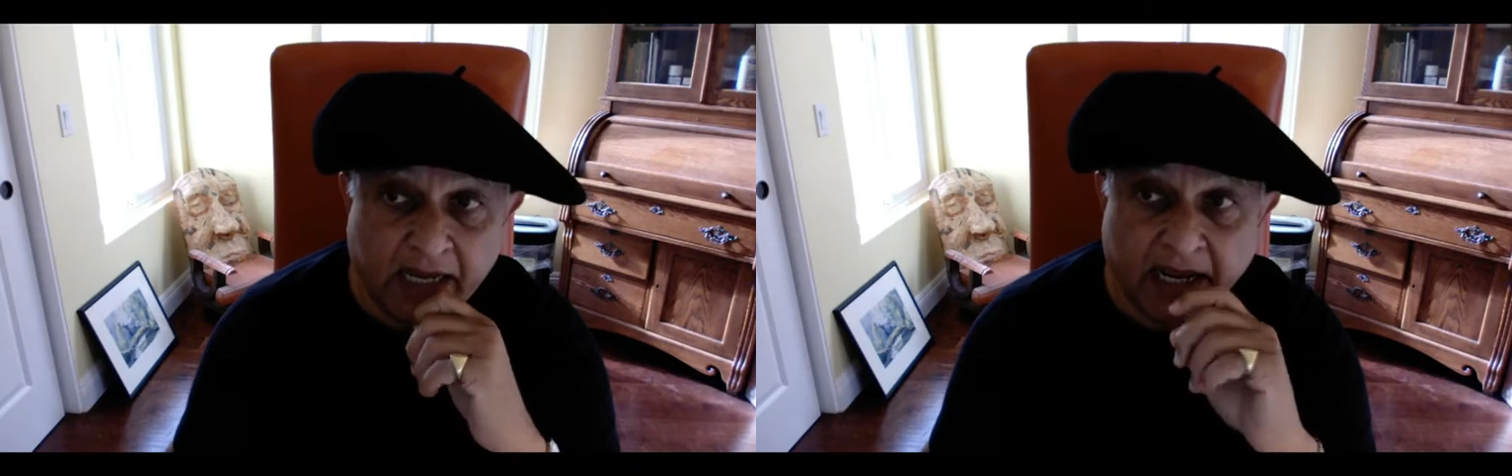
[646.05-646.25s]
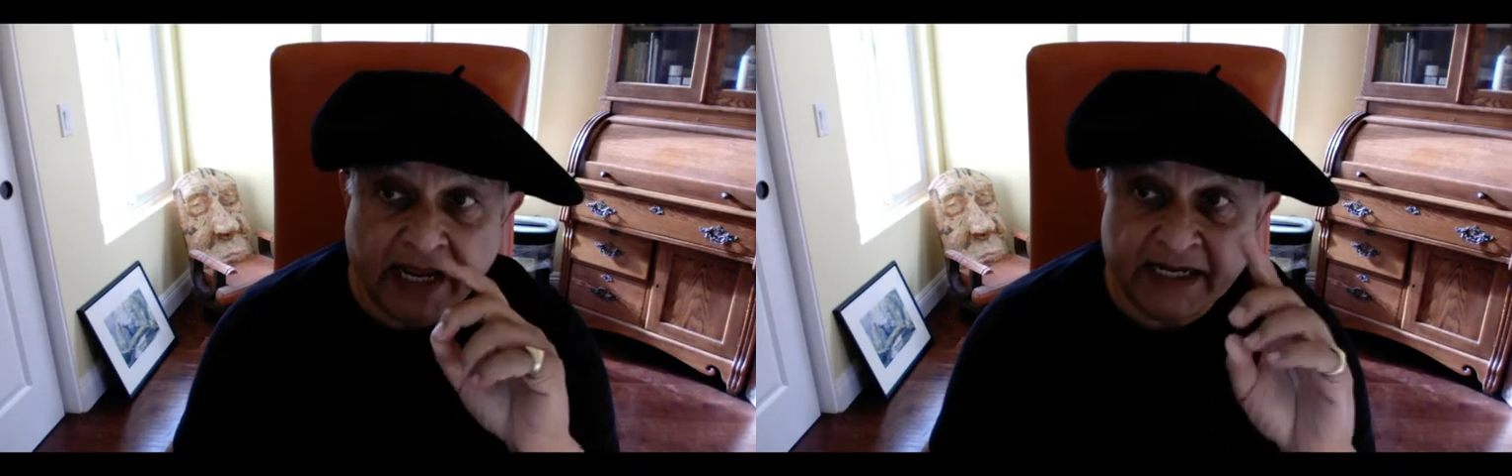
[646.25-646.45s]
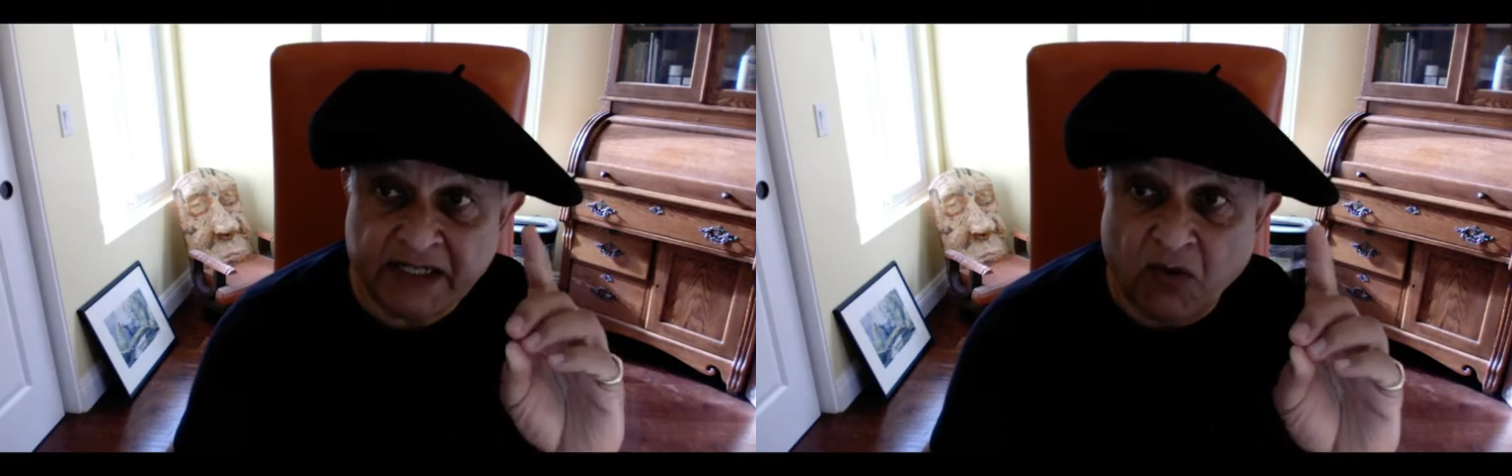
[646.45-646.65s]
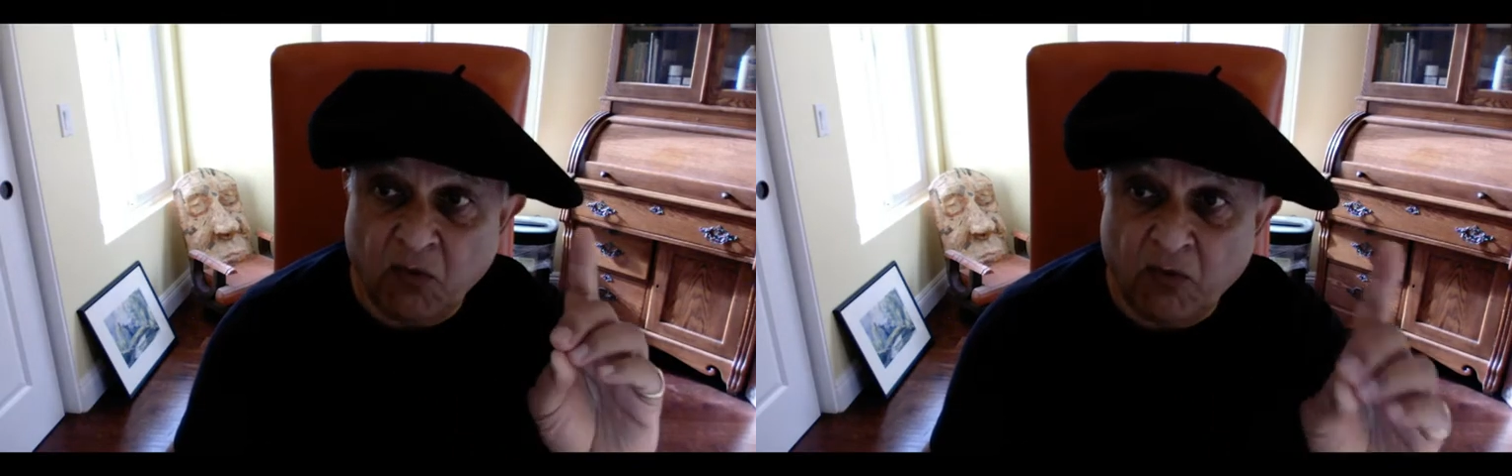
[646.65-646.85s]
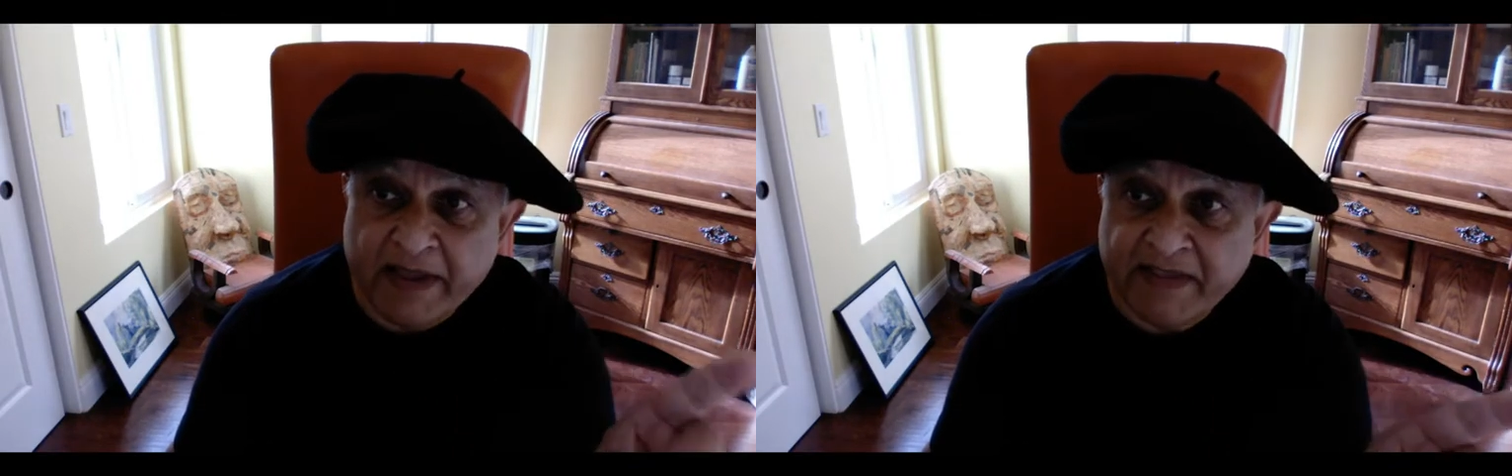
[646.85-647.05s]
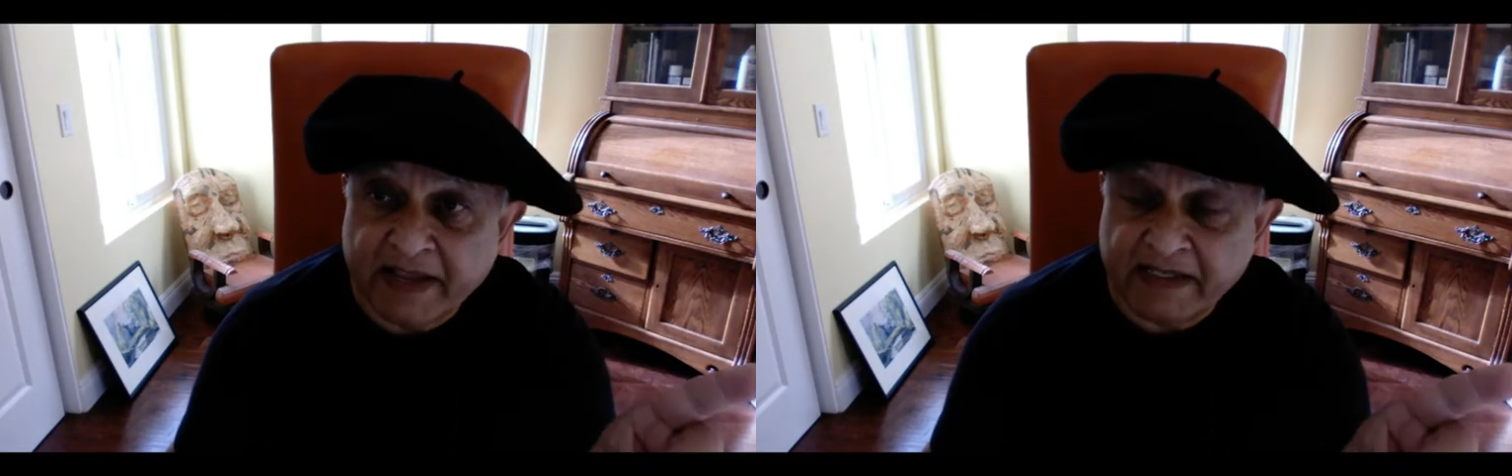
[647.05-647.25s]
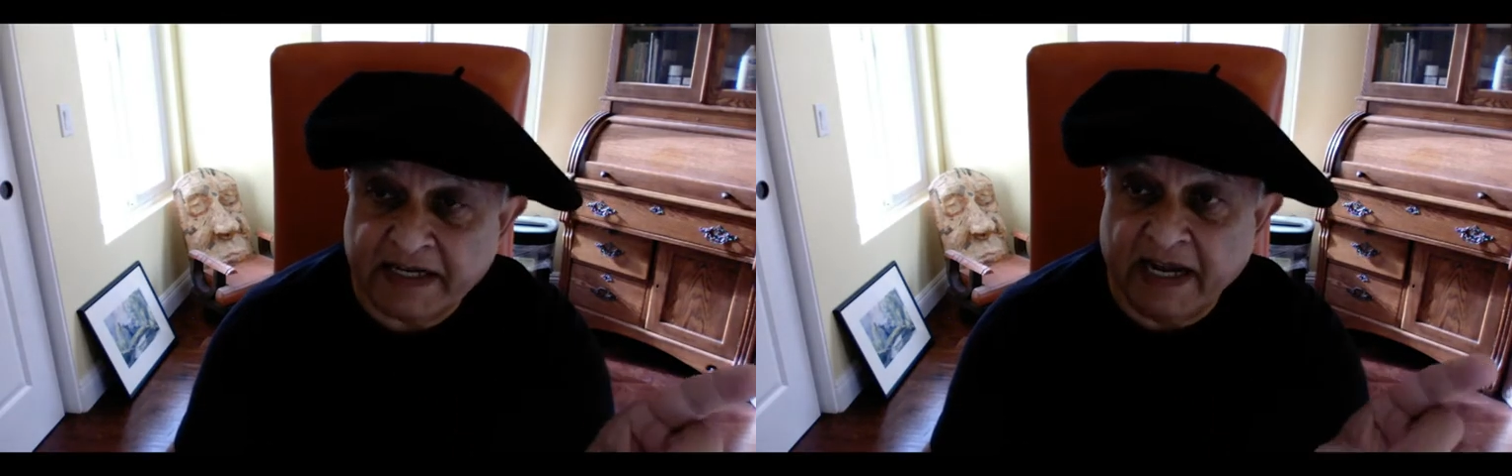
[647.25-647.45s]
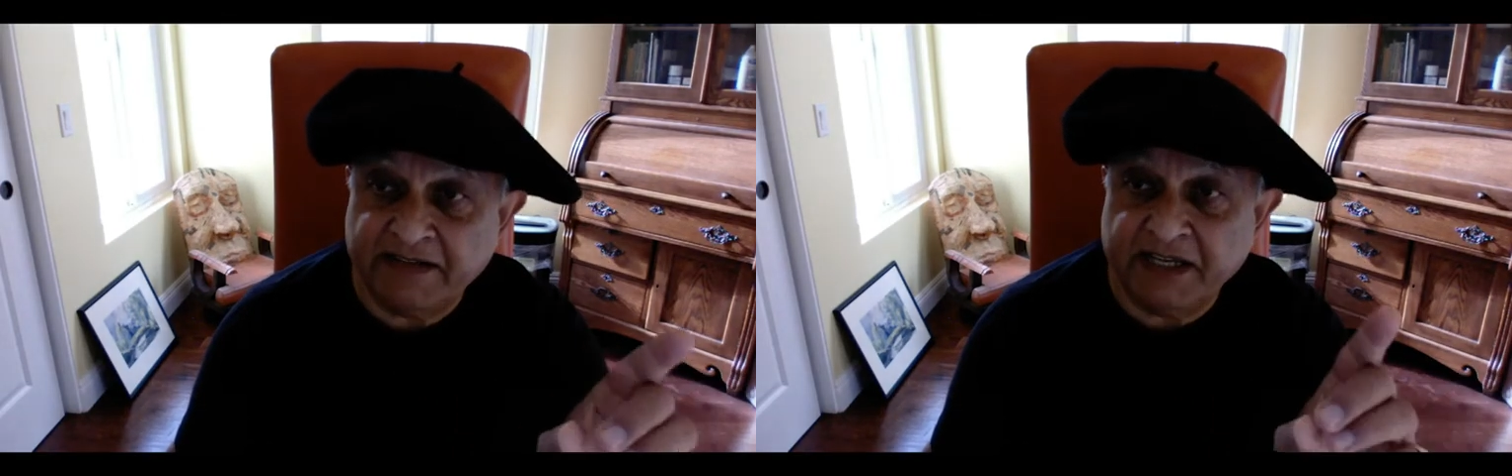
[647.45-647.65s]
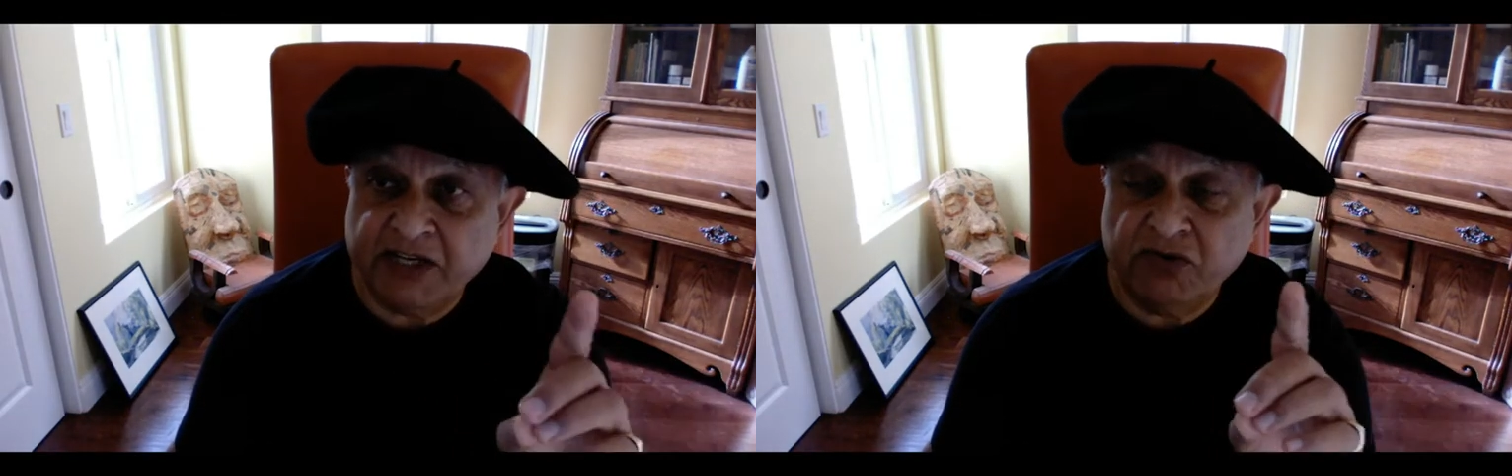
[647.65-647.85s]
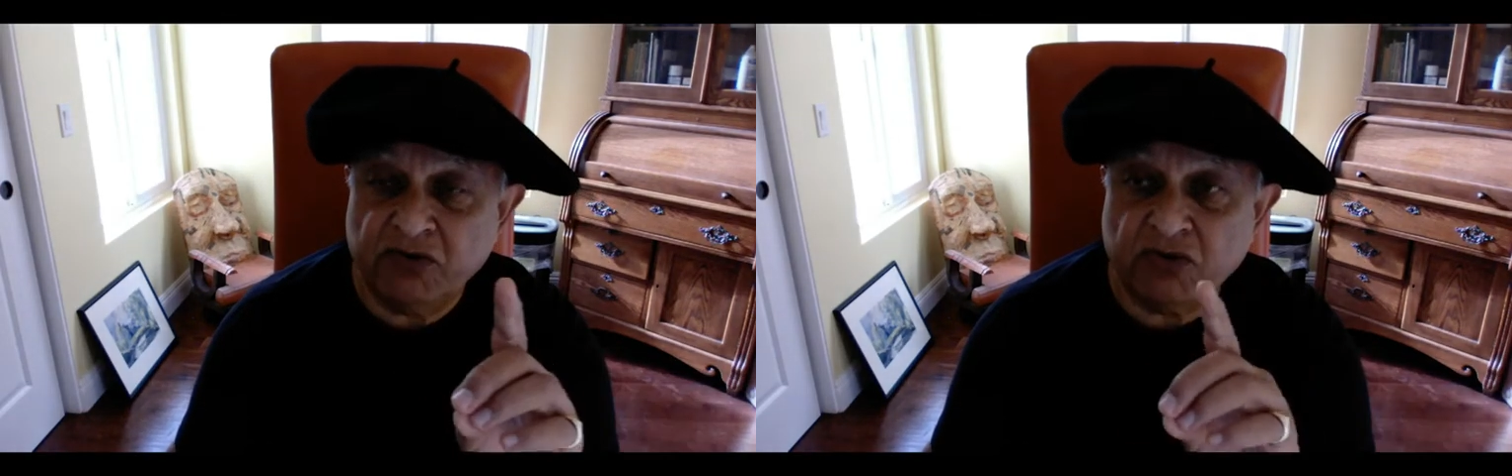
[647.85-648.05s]
And with it, I
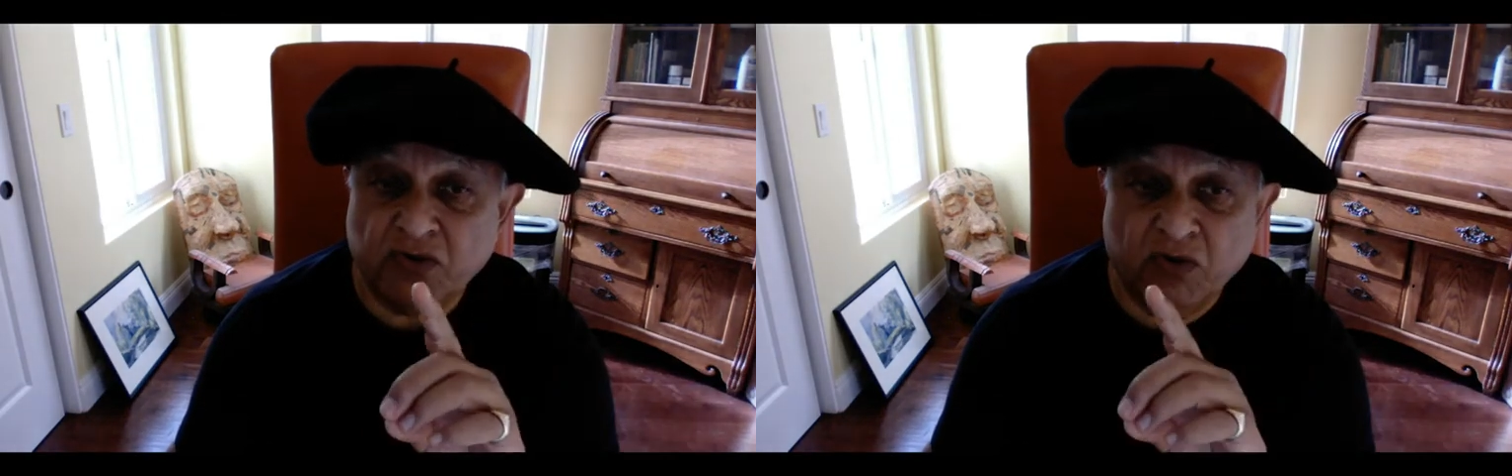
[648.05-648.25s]
think you should